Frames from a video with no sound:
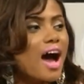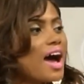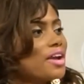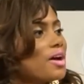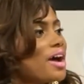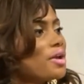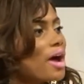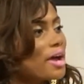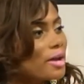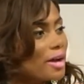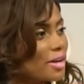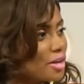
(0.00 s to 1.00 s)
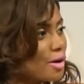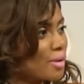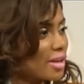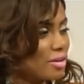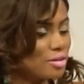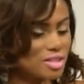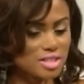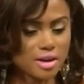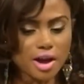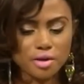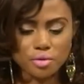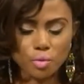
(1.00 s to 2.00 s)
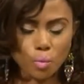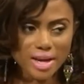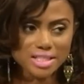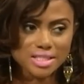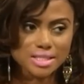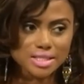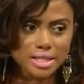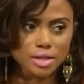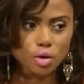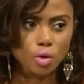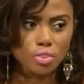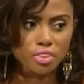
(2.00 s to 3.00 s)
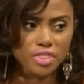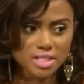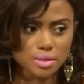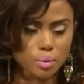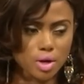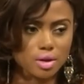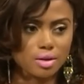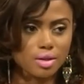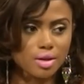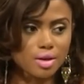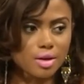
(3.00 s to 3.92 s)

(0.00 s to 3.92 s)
I, you know, I'm like you, Jessica. I don't know where to sit on this one.